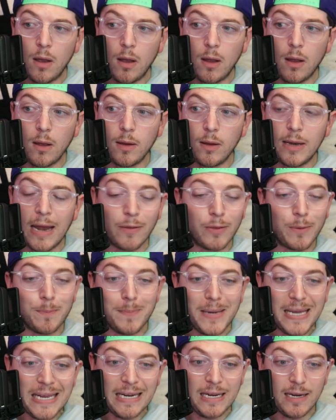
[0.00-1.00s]
Now, the
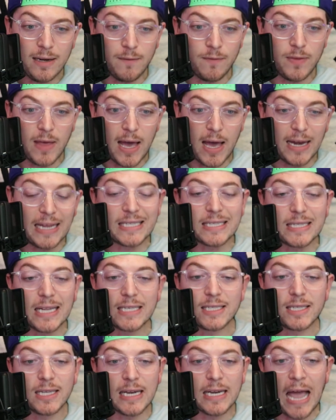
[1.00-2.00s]
median of that is
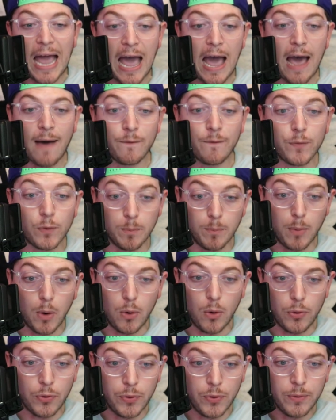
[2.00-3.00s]
less than half for
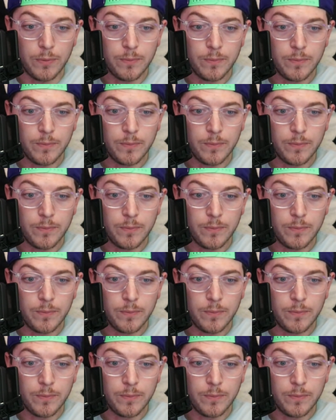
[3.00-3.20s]
both.